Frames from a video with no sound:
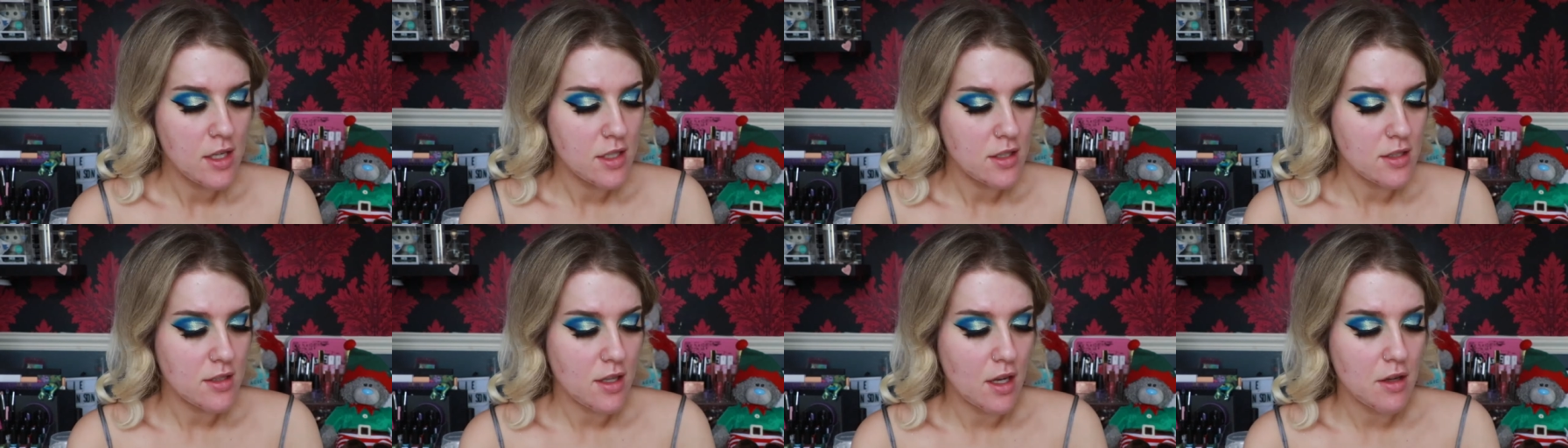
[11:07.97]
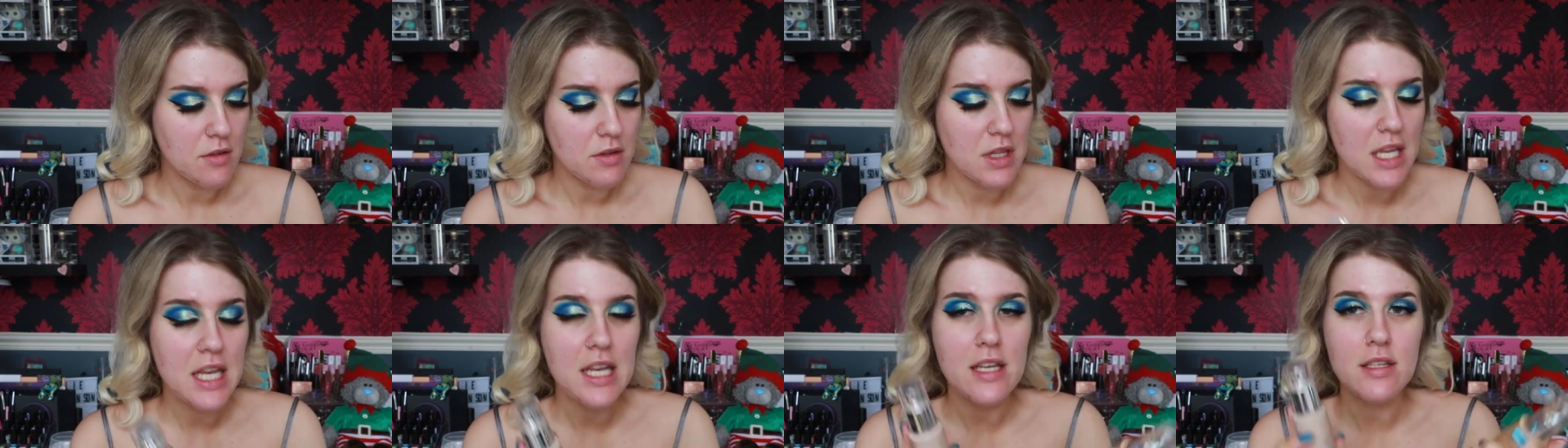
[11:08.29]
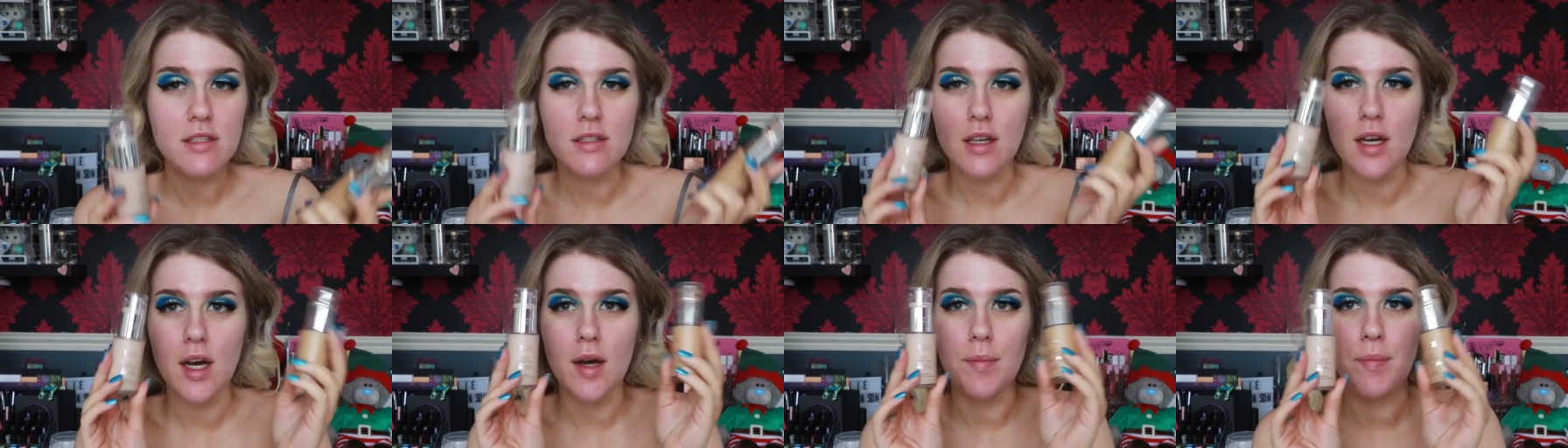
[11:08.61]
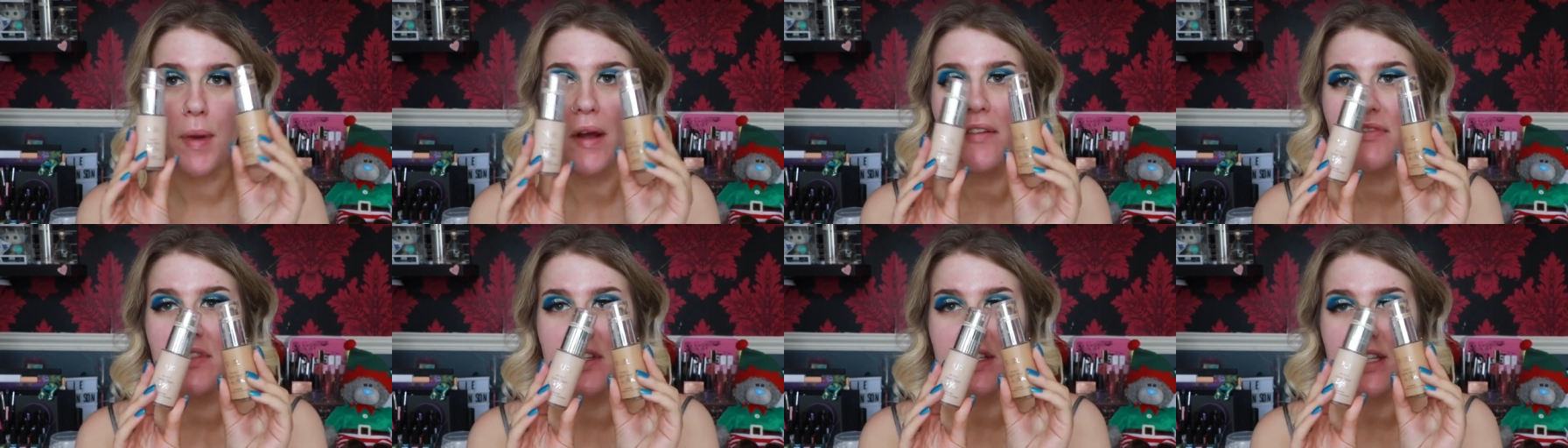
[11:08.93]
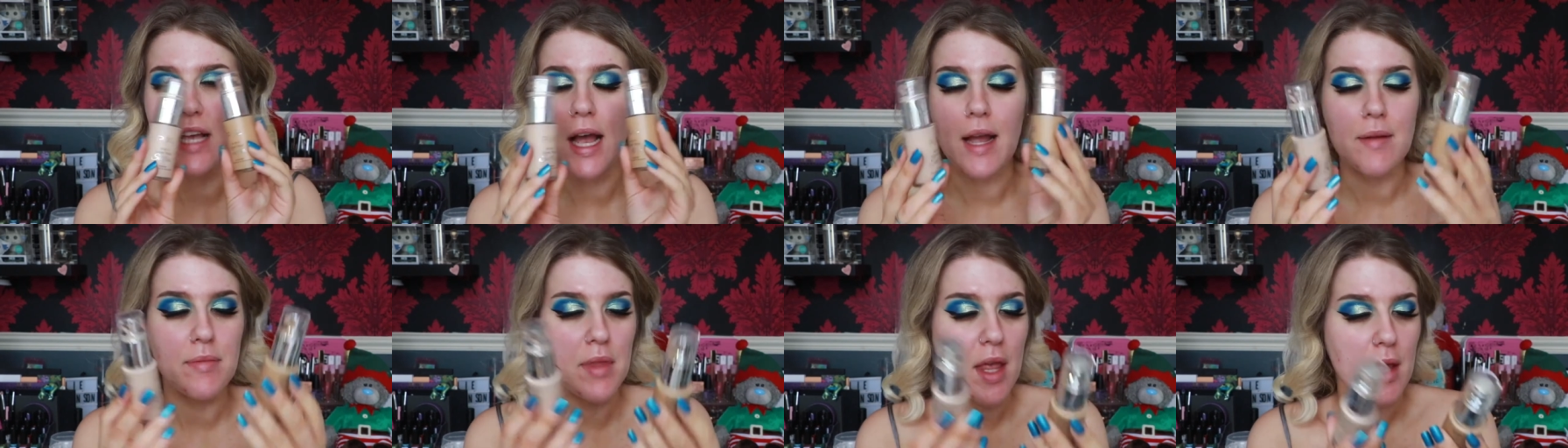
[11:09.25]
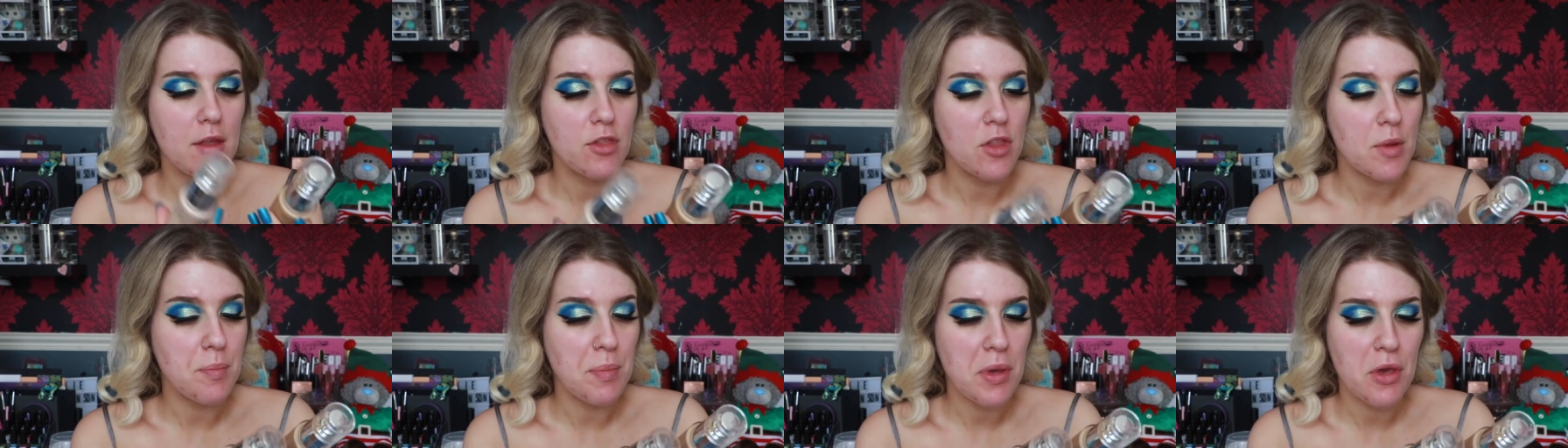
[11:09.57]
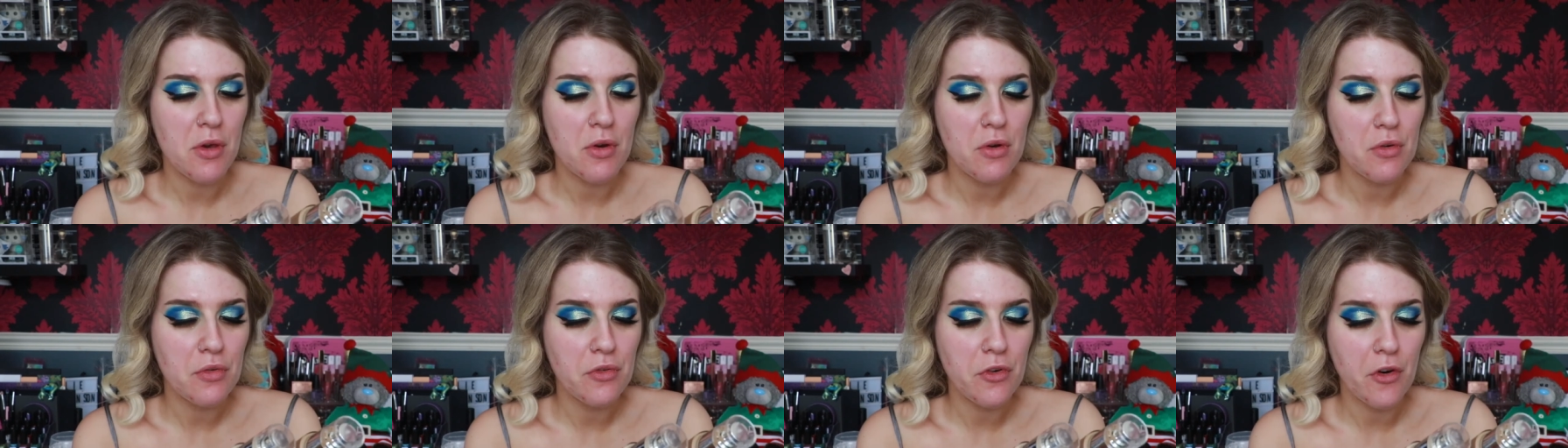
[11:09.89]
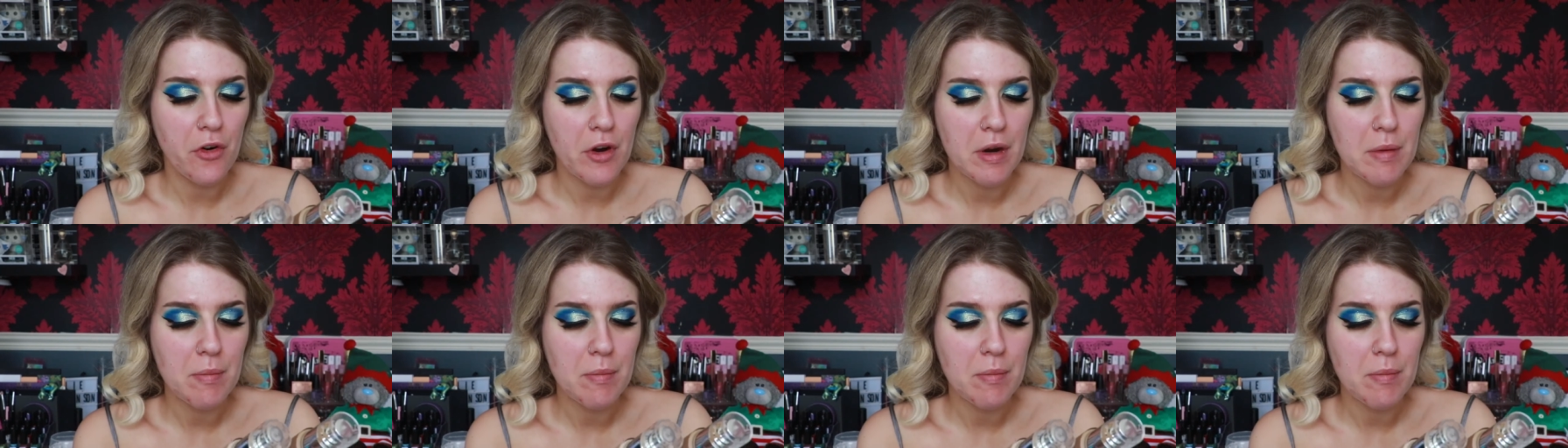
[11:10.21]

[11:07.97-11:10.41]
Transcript: So these are both the same. They're the Pur four